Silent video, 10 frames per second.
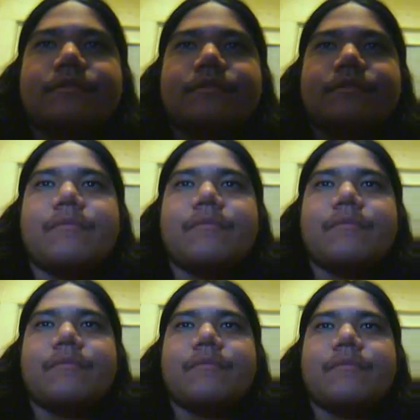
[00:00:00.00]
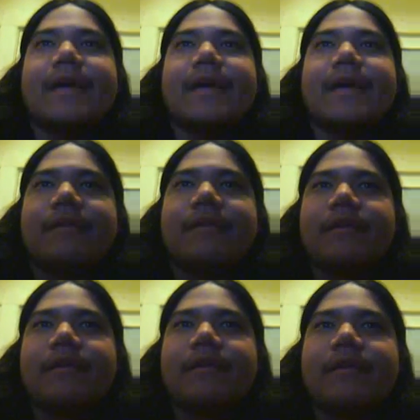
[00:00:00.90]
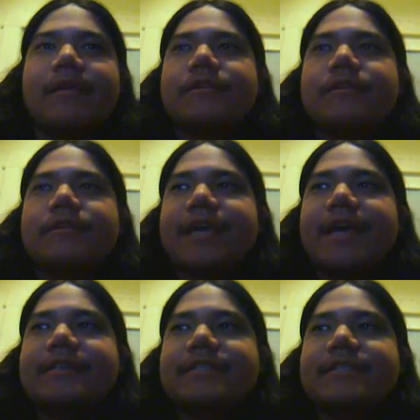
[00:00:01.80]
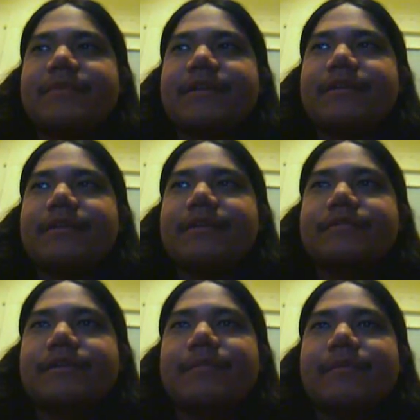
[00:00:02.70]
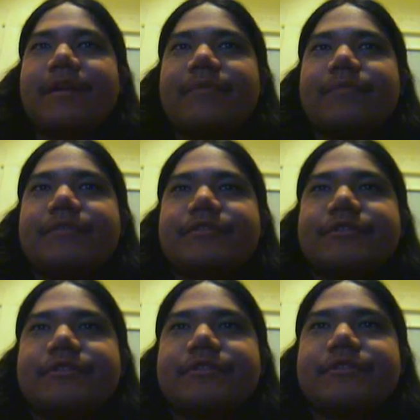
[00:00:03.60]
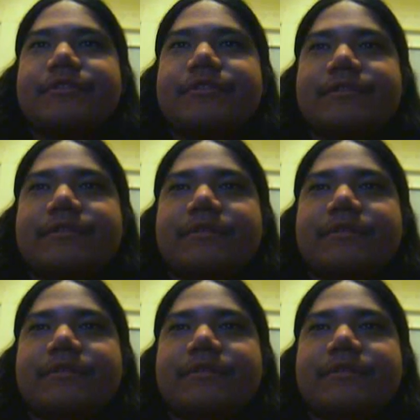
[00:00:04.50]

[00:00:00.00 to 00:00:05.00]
Come on, there's gotta be. She has to be in here somewhere. I'm pretty sure she's in the